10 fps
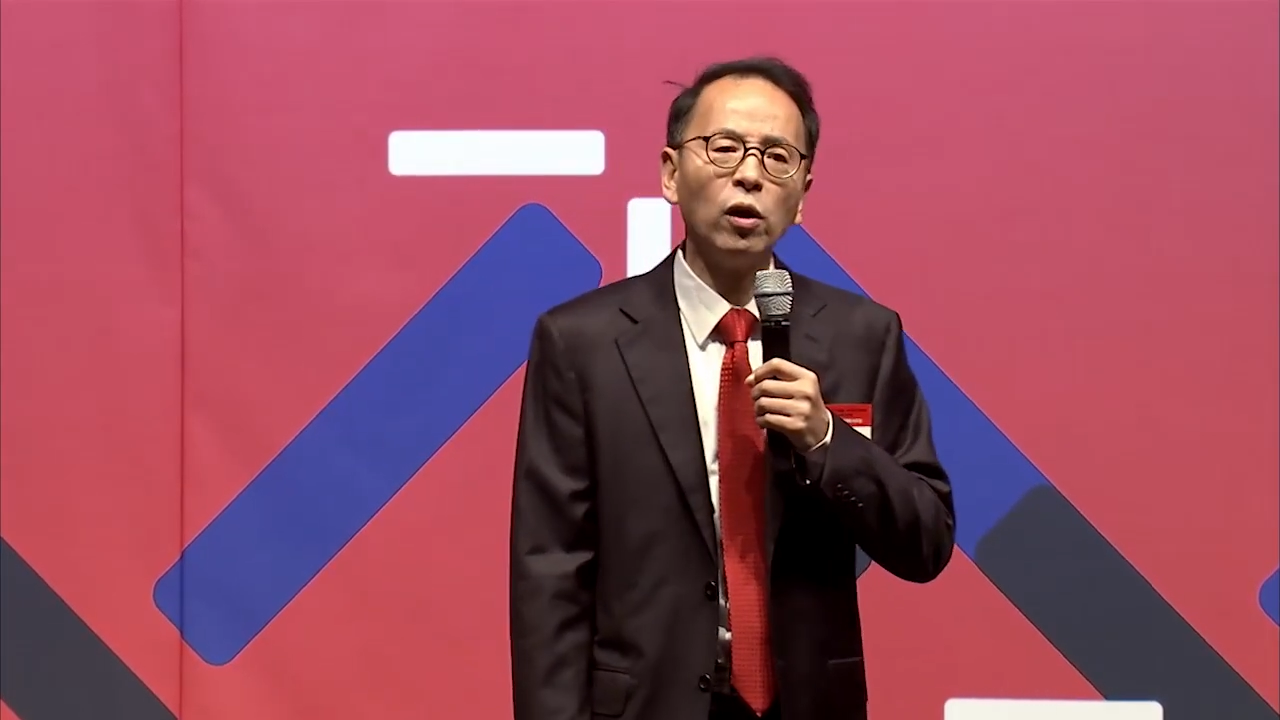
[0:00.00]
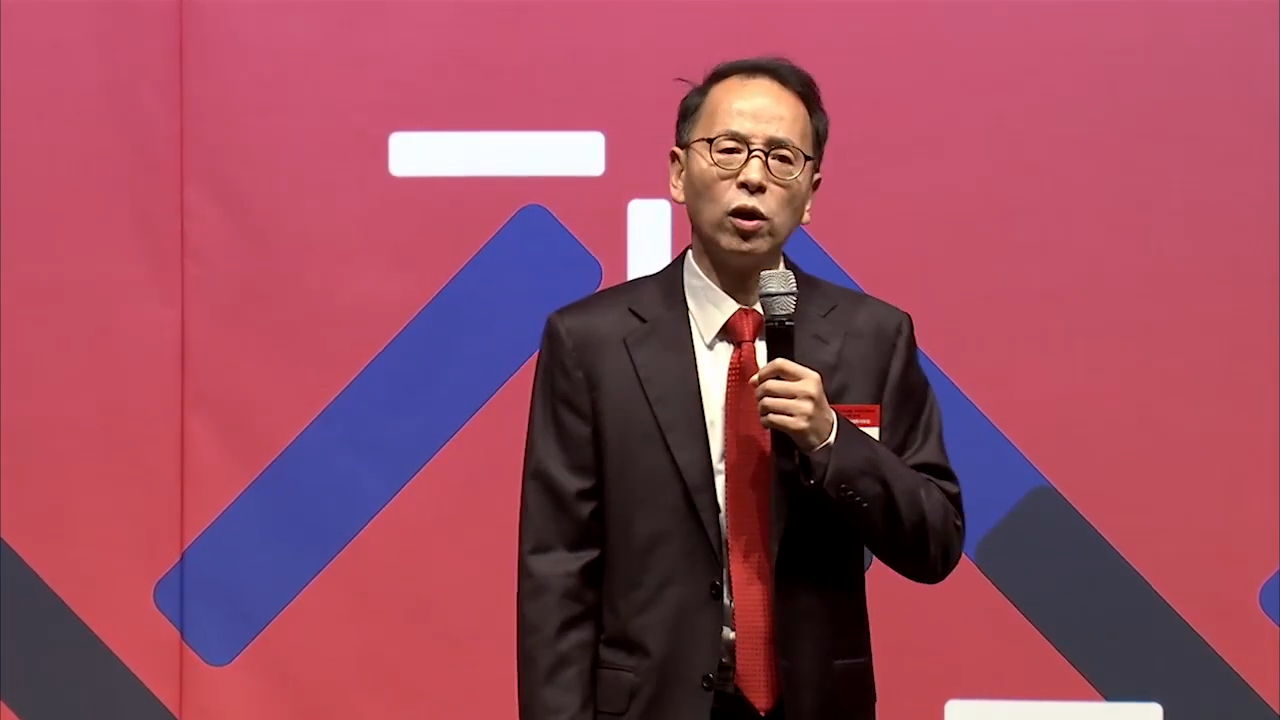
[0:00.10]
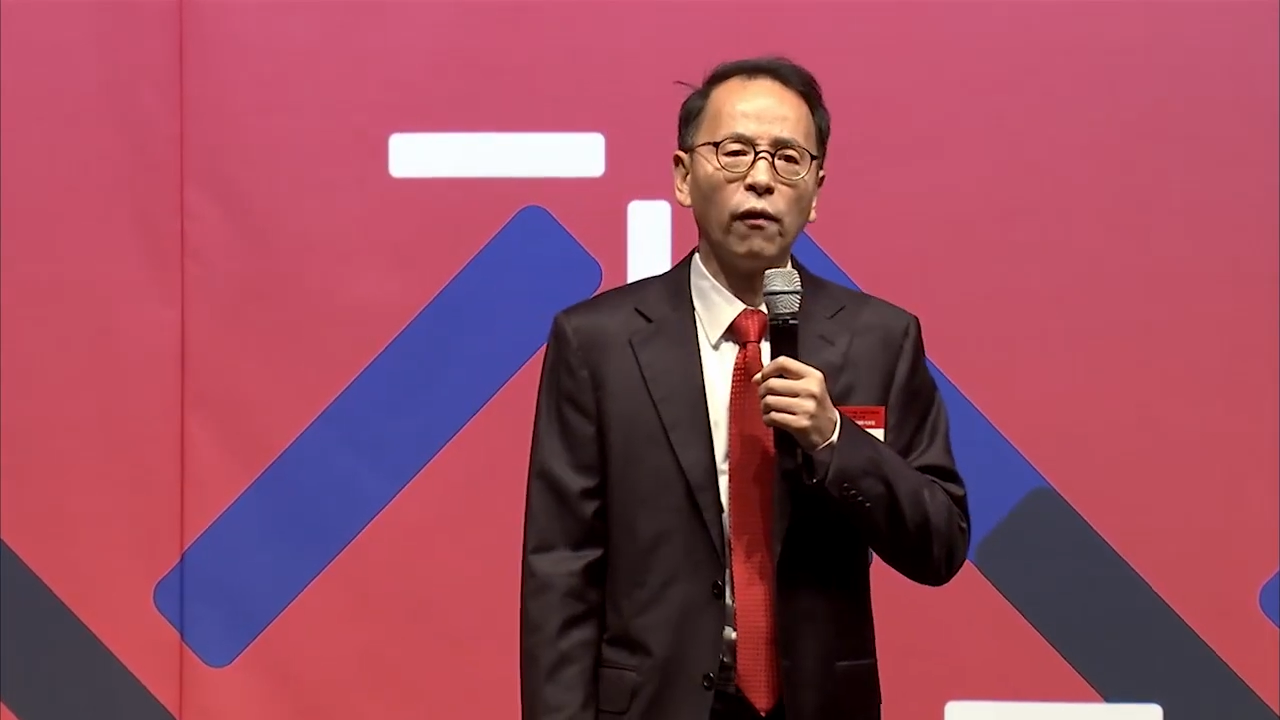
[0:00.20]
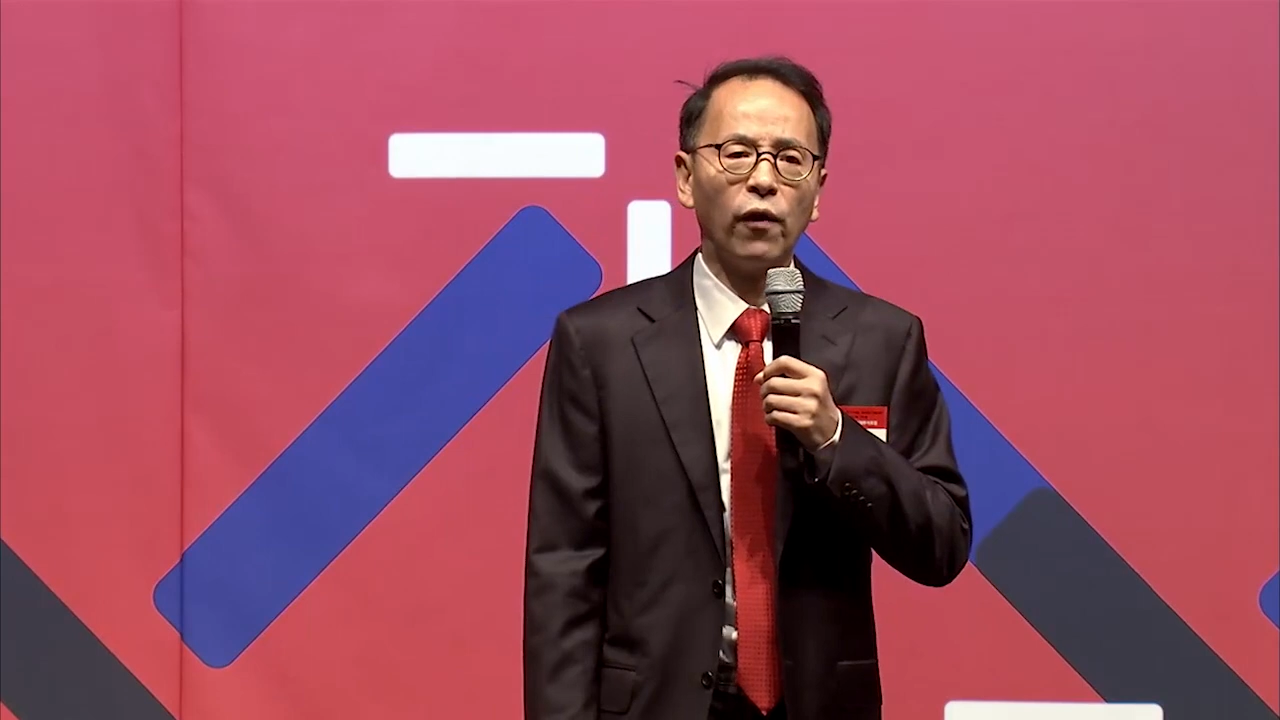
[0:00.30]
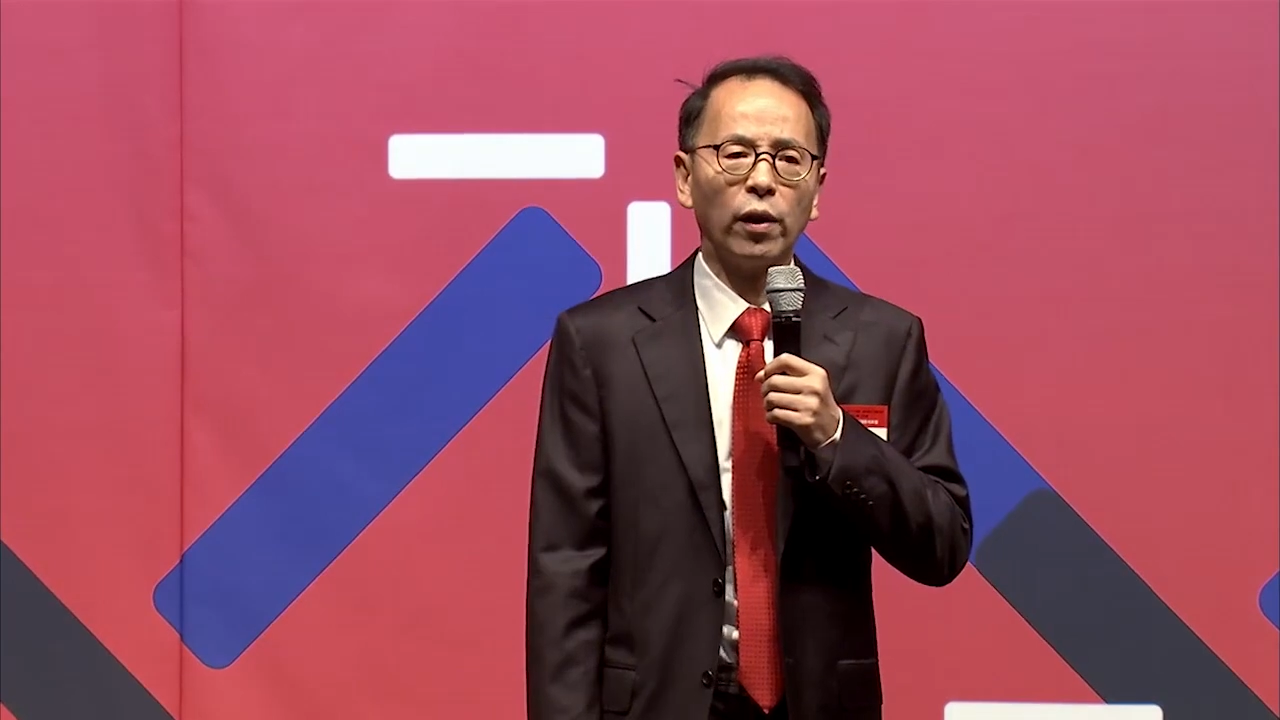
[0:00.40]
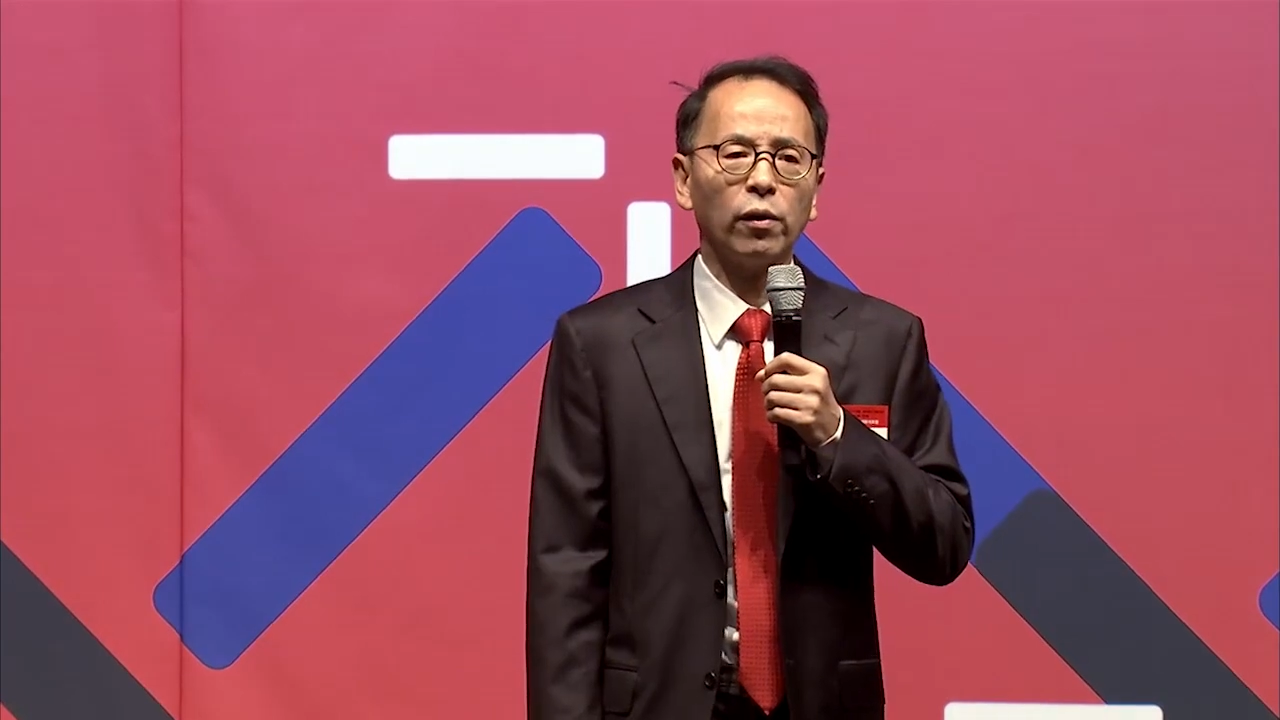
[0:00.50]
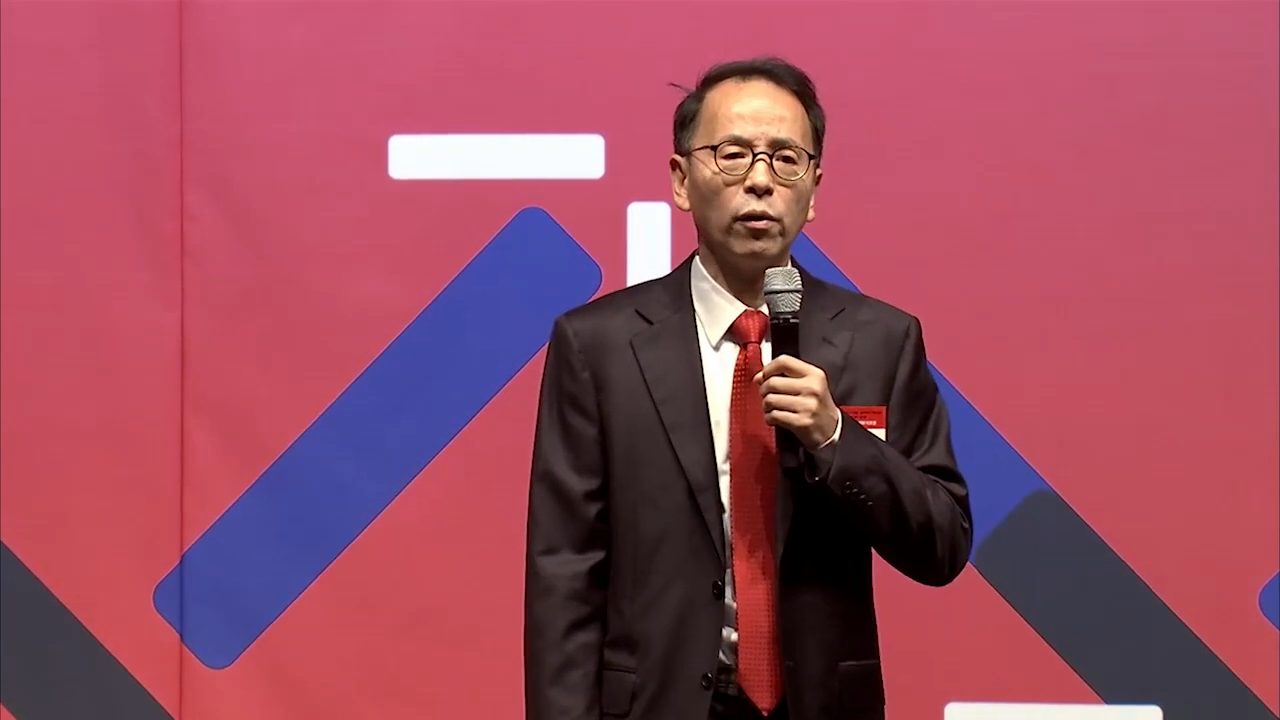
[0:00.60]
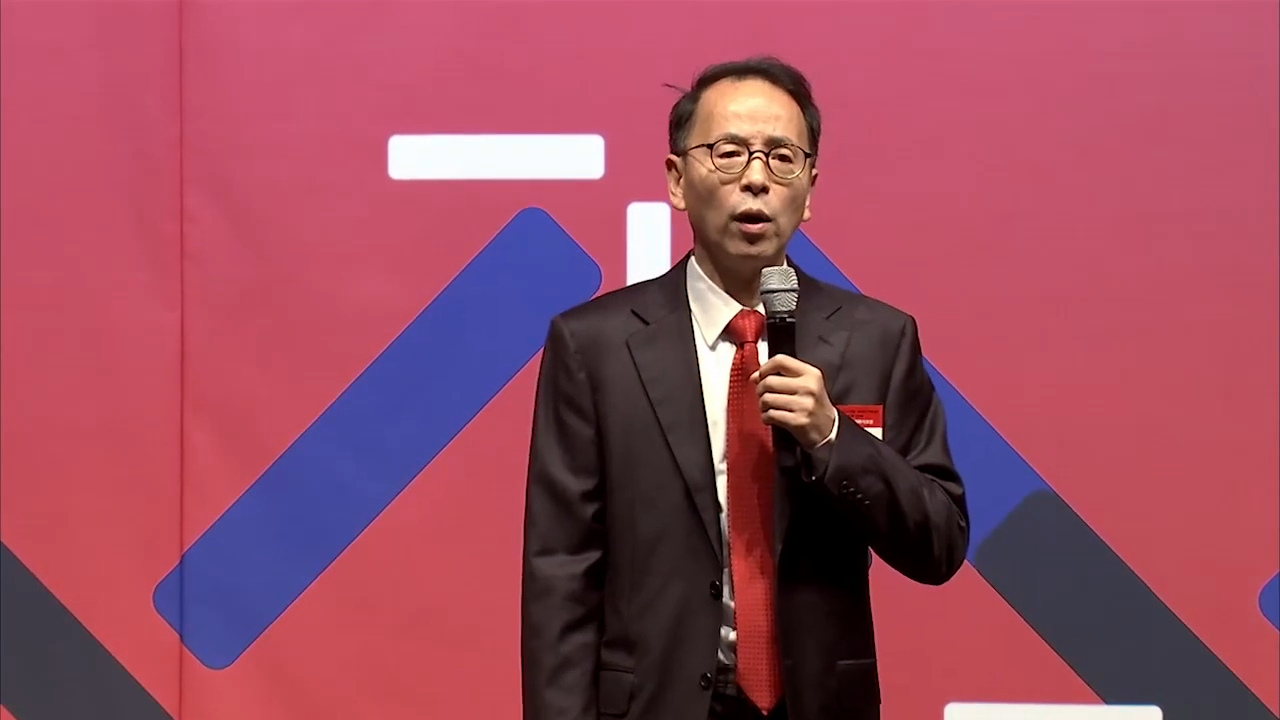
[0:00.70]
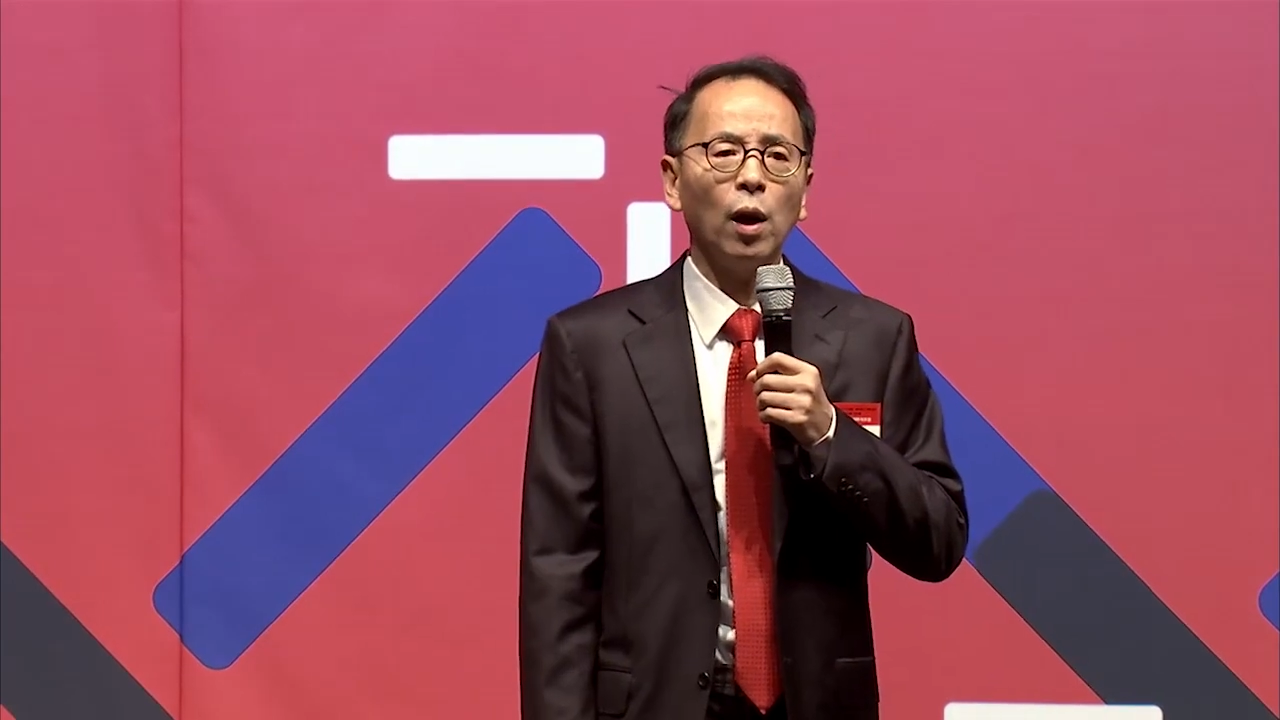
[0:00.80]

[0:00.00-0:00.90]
difficult.